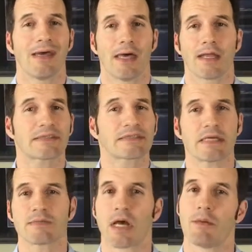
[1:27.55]
and at the
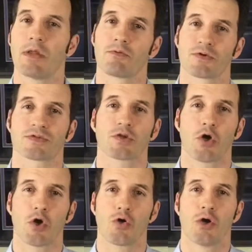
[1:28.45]
same time they were
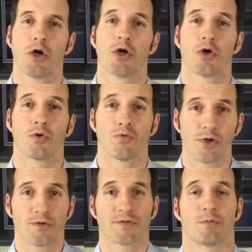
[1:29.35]
so
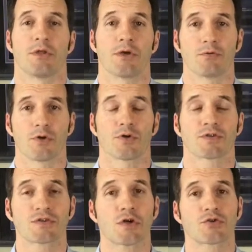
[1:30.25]
real to me, they were
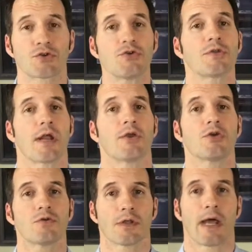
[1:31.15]
so true that I
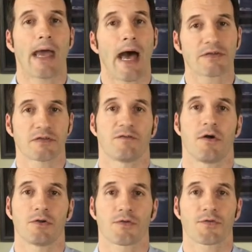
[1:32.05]
knew that I had to
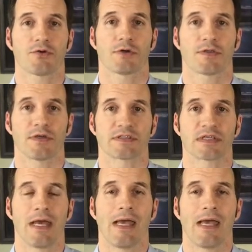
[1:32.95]
follow through with this.